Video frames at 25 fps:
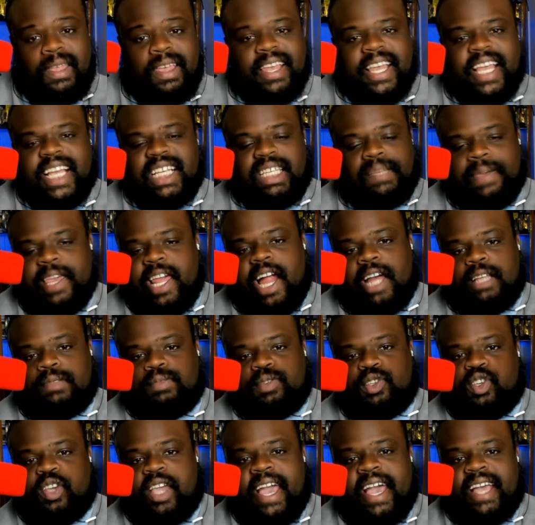And to be honest
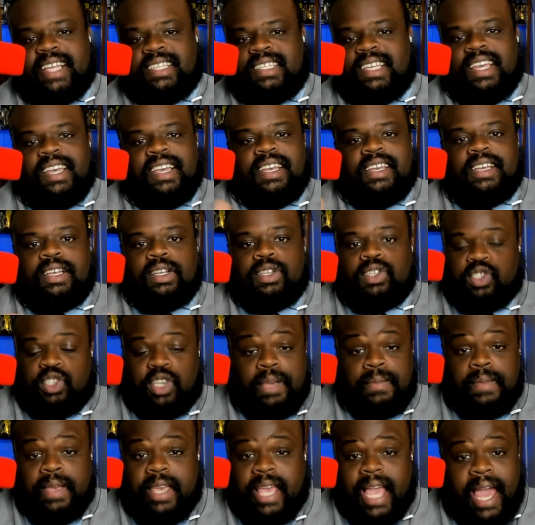with you guys,
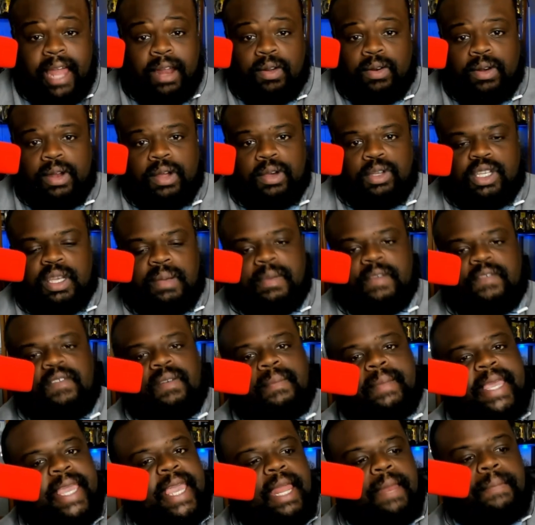Jimmy, I don't know Jimmy
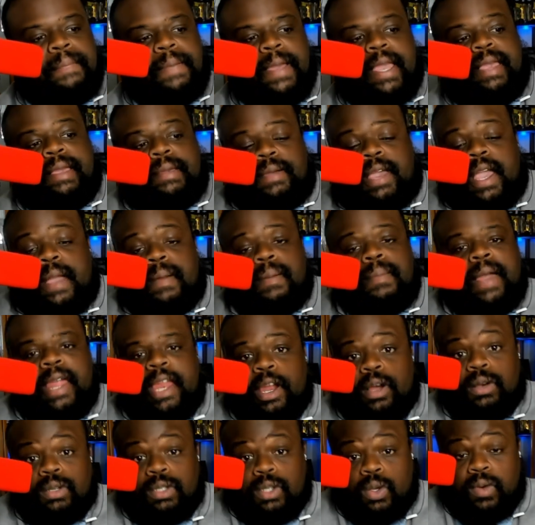from a can of paint. Everybody
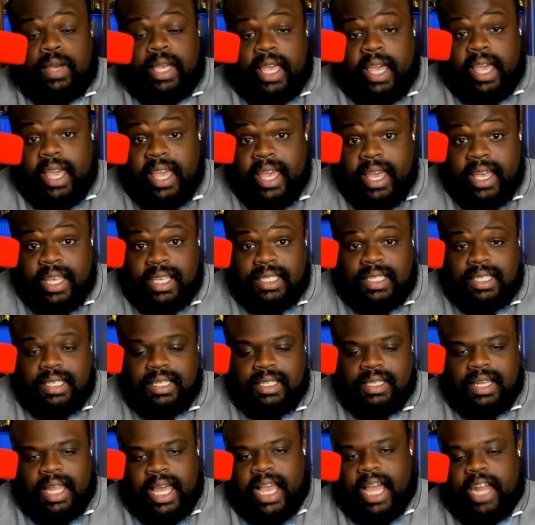knows who he is.
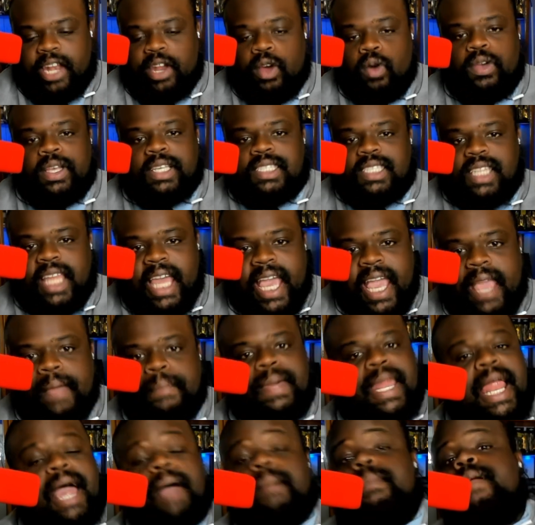Like I know his name,
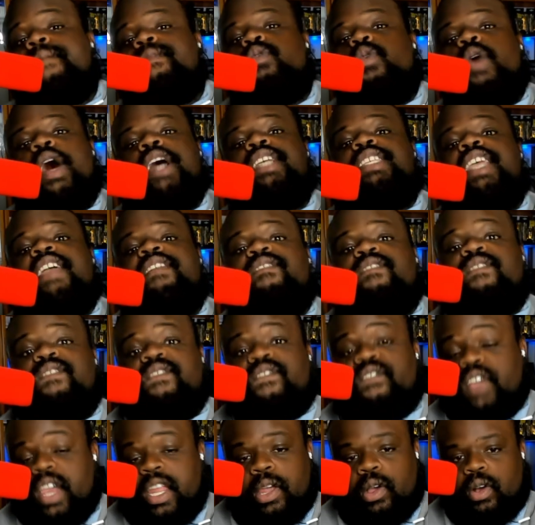but I've never watched a
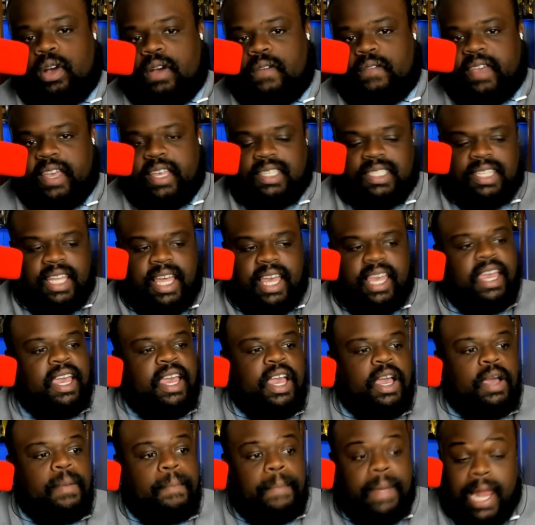video of his. Like,
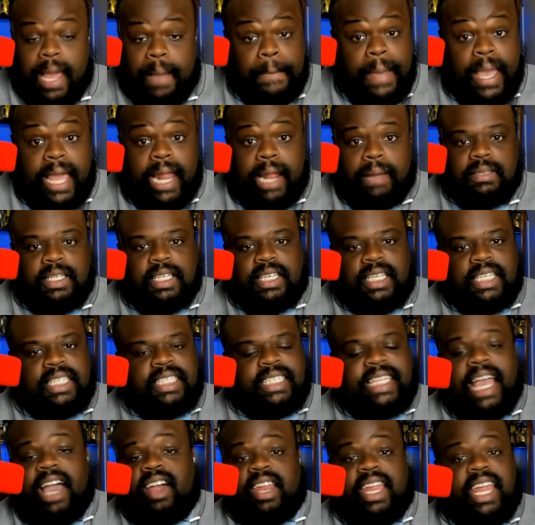be like, man, I'm just
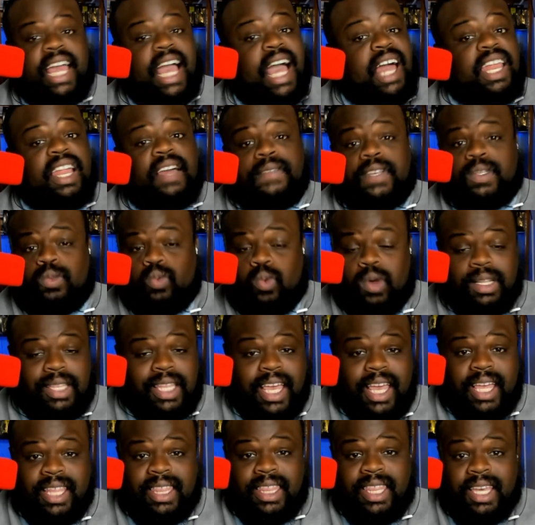astounded. I love his work
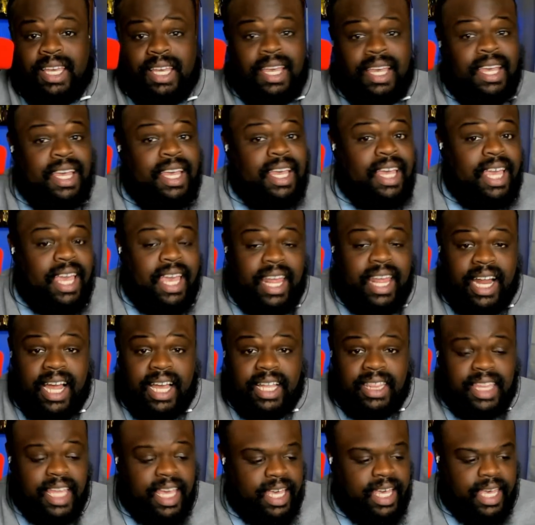ethic, and I
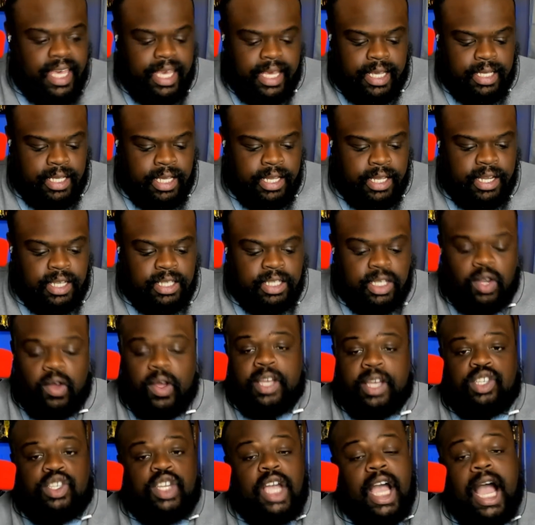think he he does a
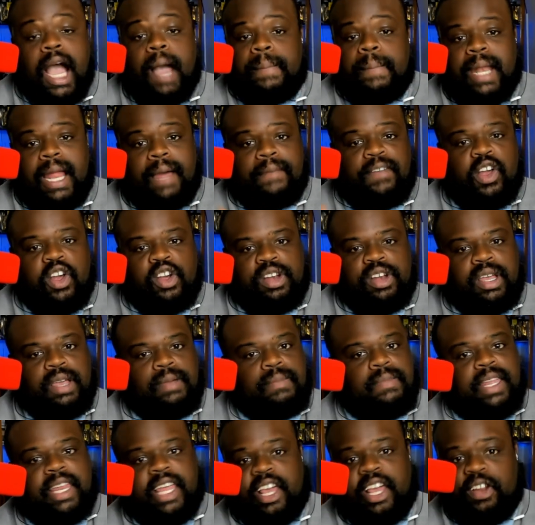great job. And I've heard
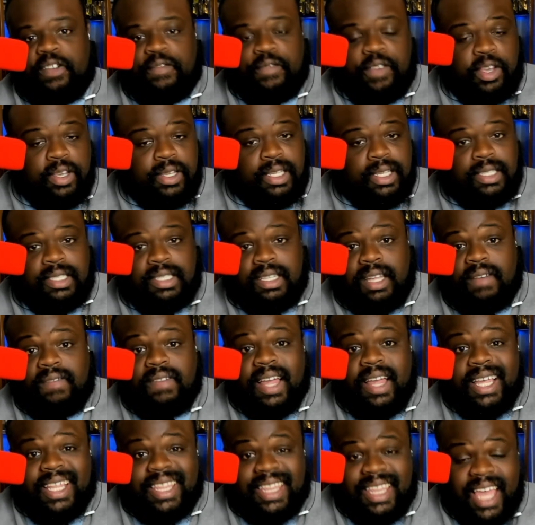him in interviews and stuff
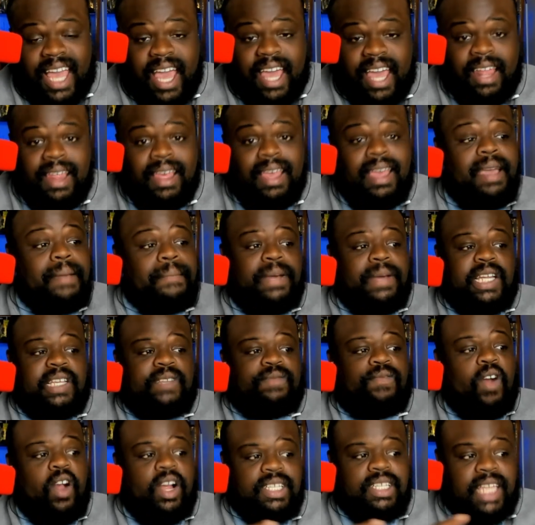like that. But as
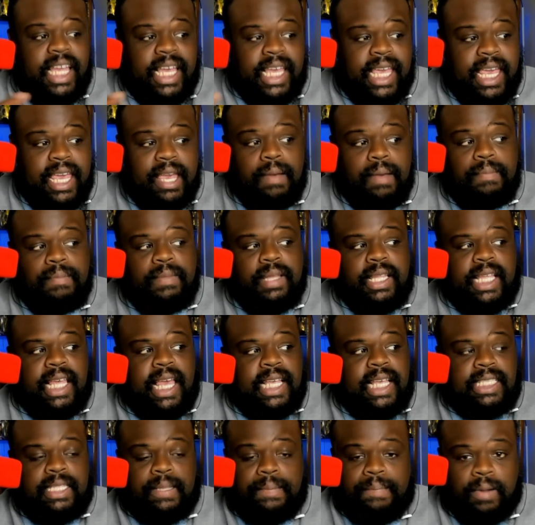far as like him
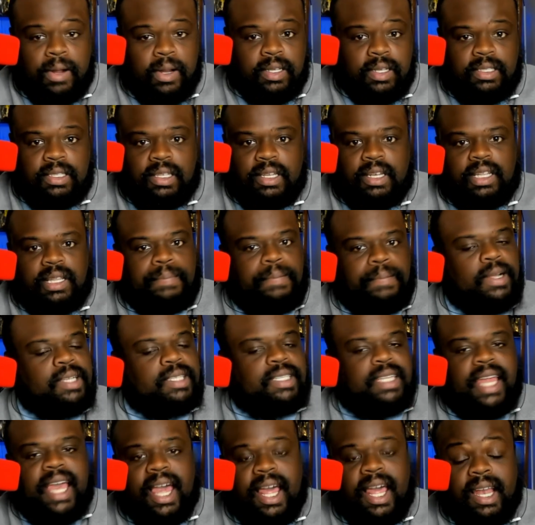as the person and the
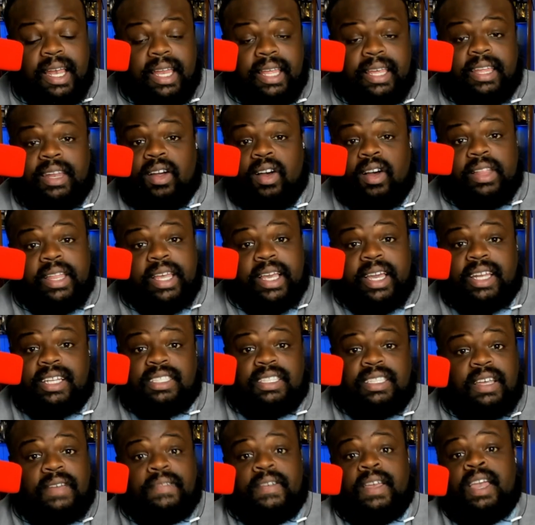personality and all that kind of
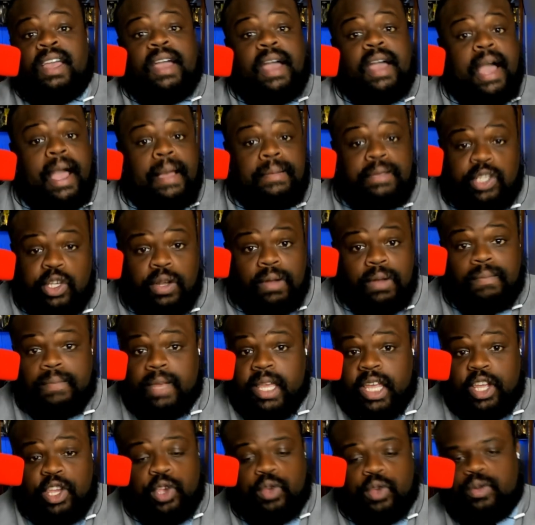stuff, I'm sure
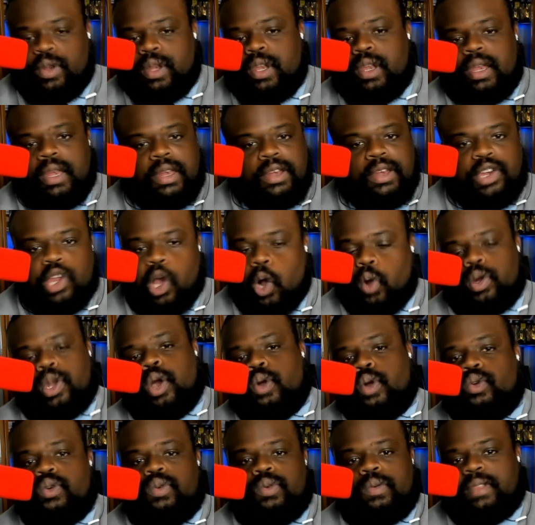me you don't
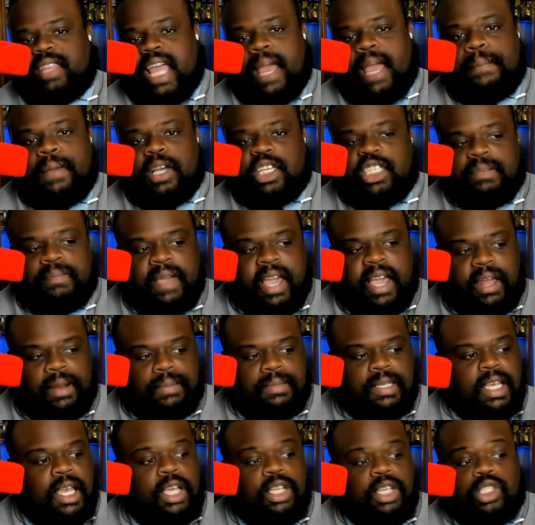know that much about him.